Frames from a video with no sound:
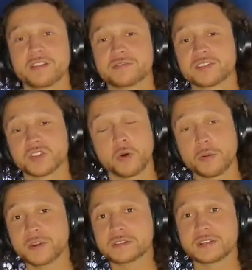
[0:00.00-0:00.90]

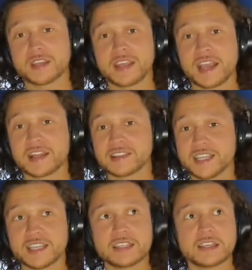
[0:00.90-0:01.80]
Storming, and they got a
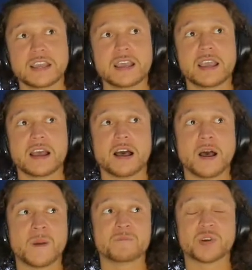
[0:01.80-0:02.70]
lead.
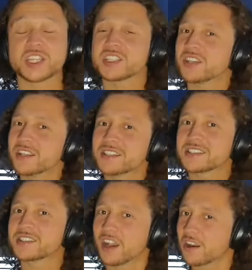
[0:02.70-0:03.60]
But the Suns
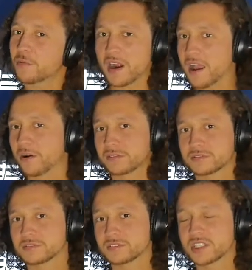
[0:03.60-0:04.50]
stuck around.
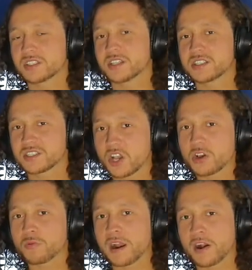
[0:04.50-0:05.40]
The Suns
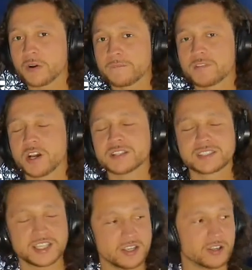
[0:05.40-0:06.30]
stuck around
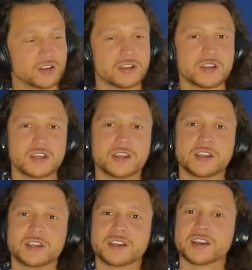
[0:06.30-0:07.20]
until
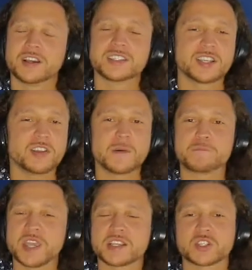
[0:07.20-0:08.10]
the
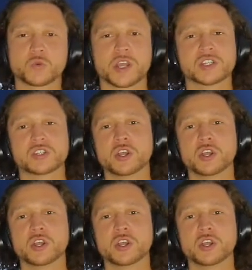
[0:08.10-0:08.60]
big switch.